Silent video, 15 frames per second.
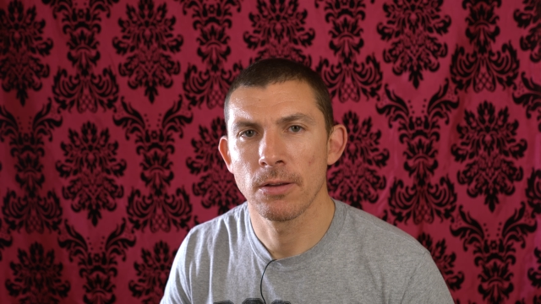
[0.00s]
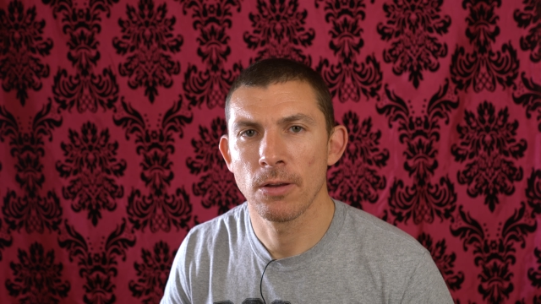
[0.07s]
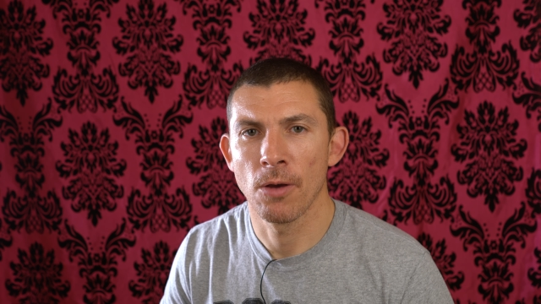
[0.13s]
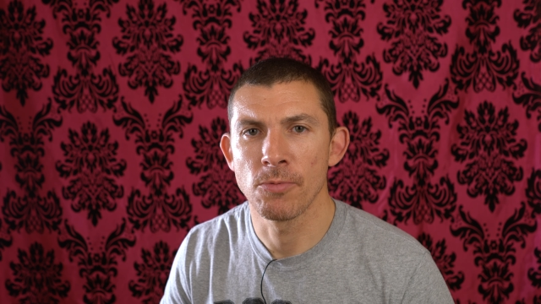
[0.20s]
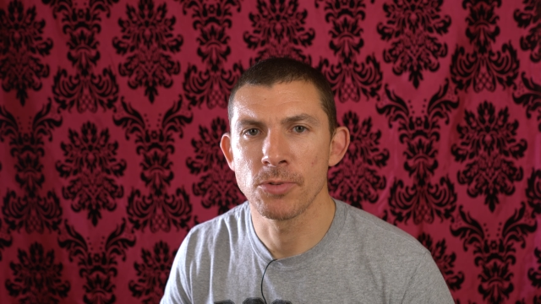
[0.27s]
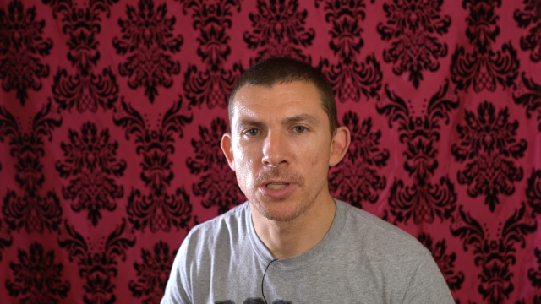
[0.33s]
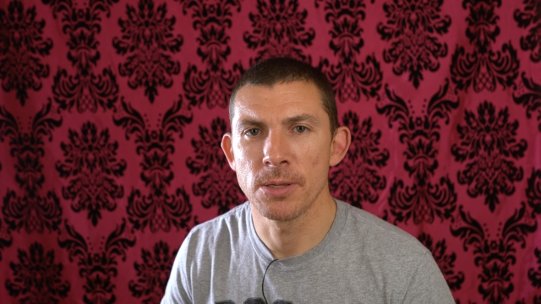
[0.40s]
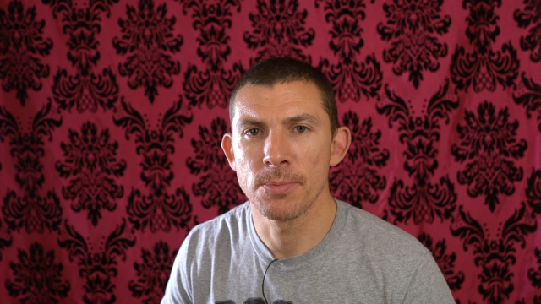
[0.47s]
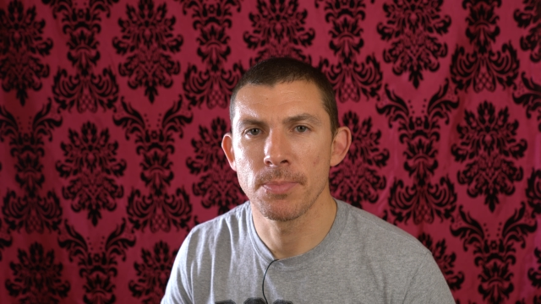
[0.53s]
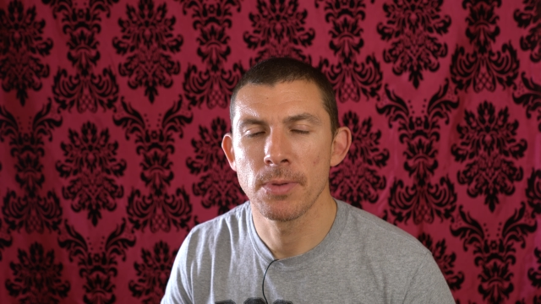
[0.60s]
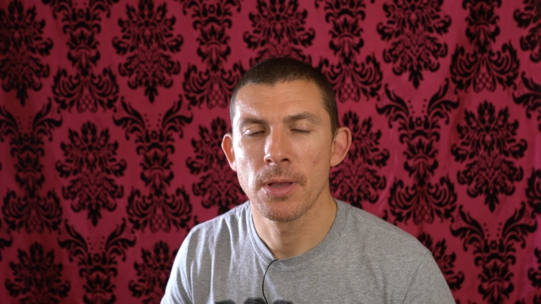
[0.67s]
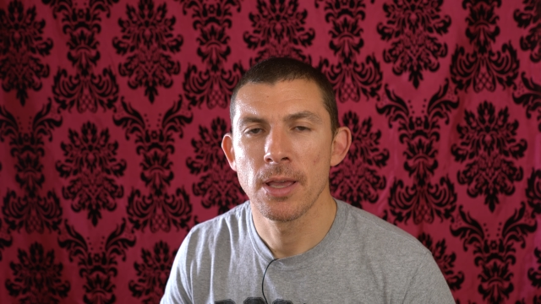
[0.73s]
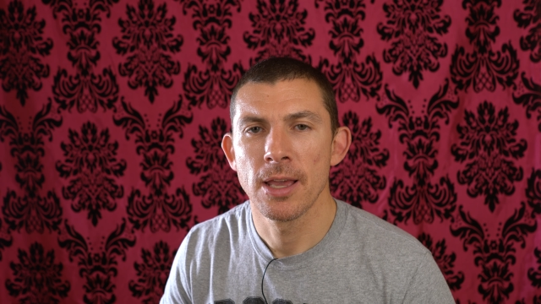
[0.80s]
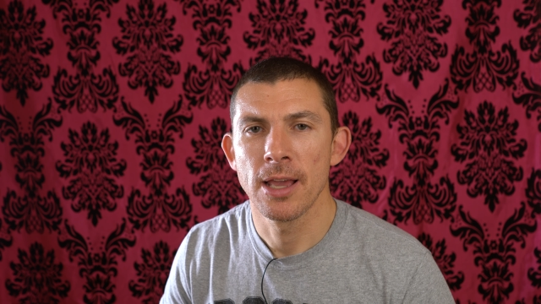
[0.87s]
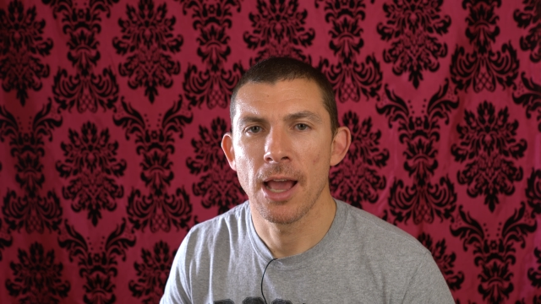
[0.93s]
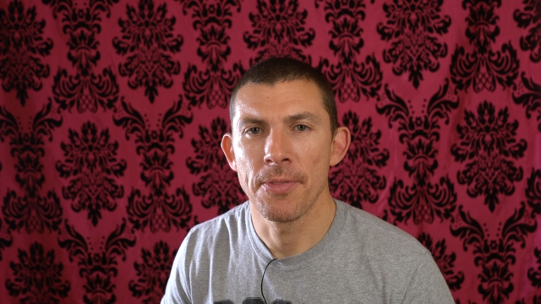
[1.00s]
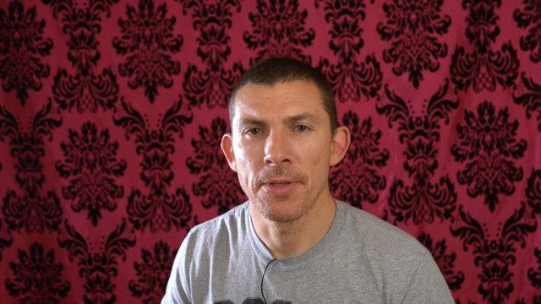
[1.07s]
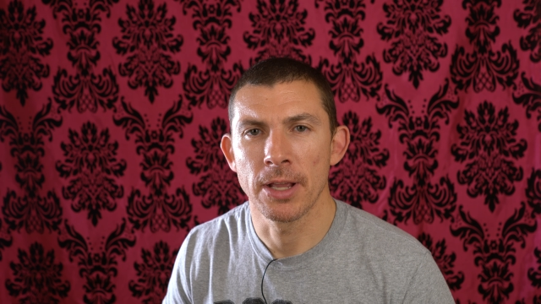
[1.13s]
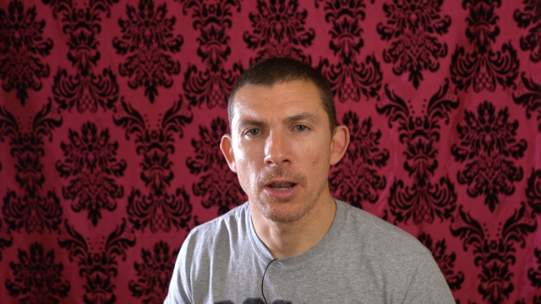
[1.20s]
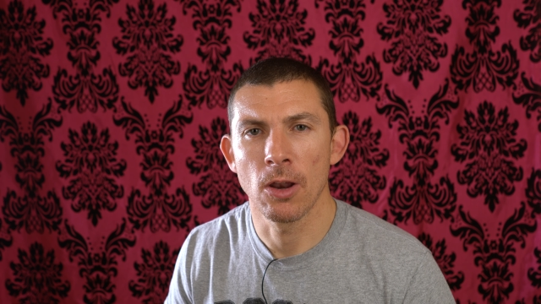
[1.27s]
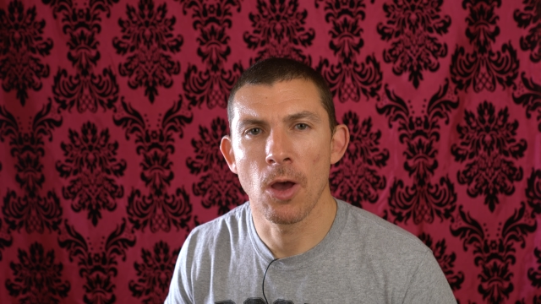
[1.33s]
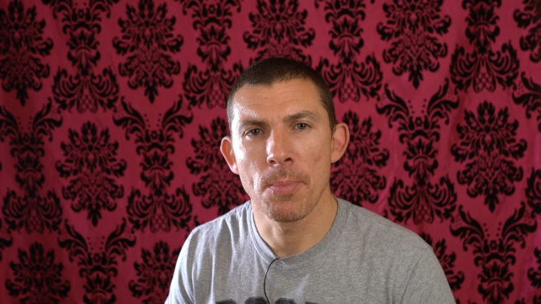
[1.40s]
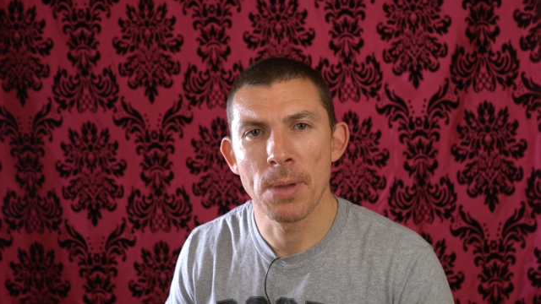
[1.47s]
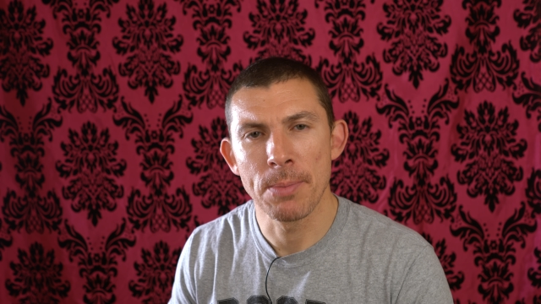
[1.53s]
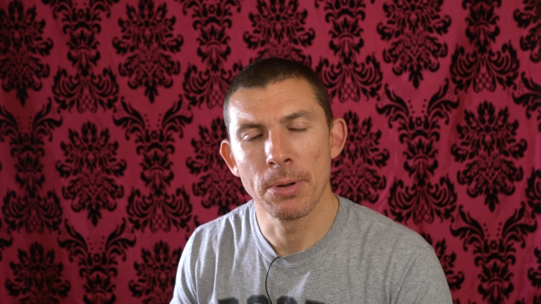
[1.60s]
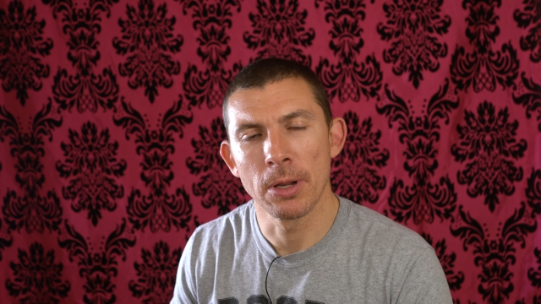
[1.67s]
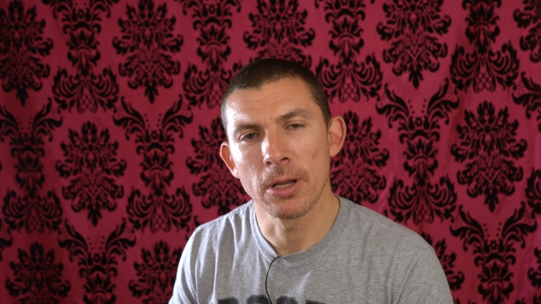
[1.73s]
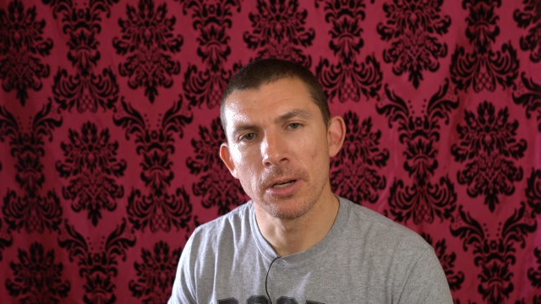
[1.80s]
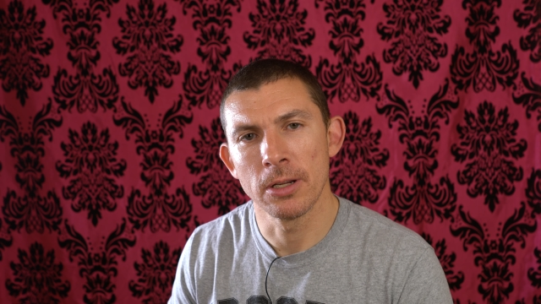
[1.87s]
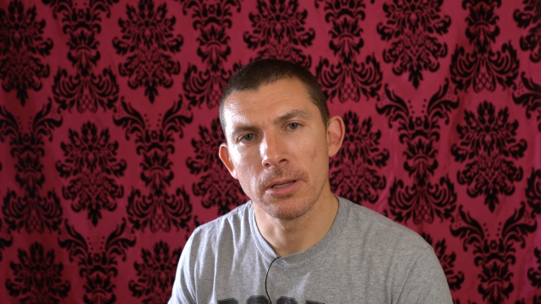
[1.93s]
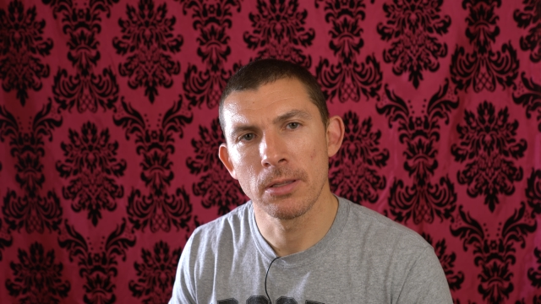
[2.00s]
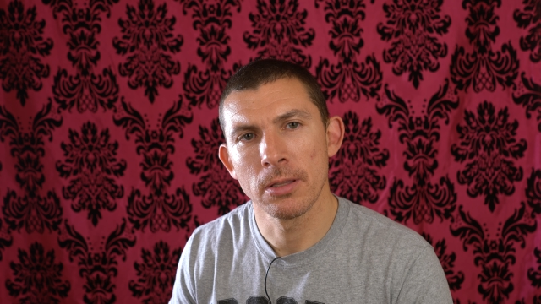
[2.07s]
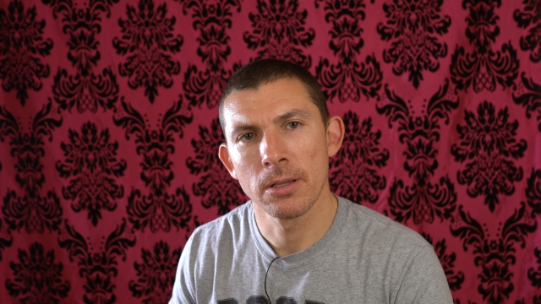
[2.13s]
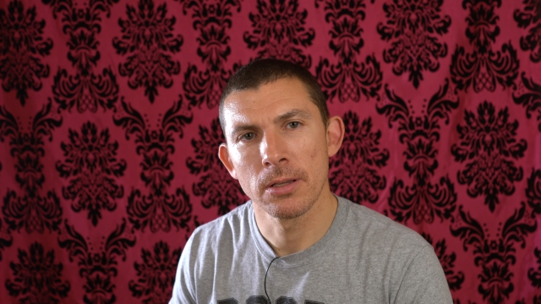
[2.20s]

Obviously, I think a lot of people are going to